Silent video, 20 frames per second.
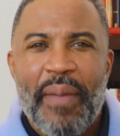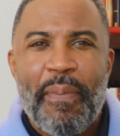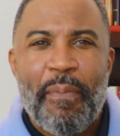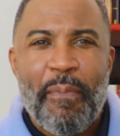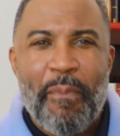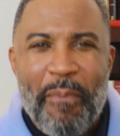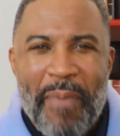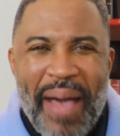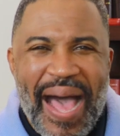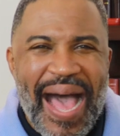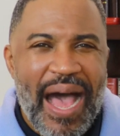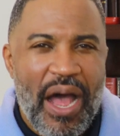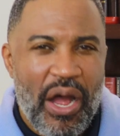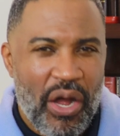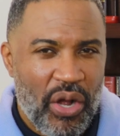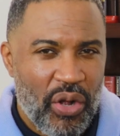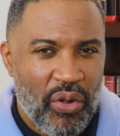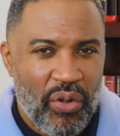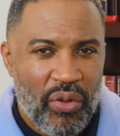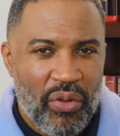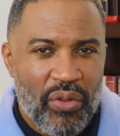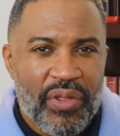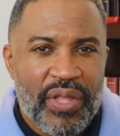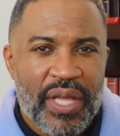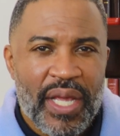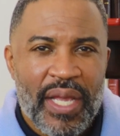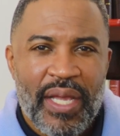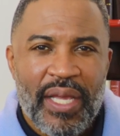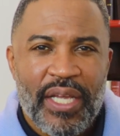mouthed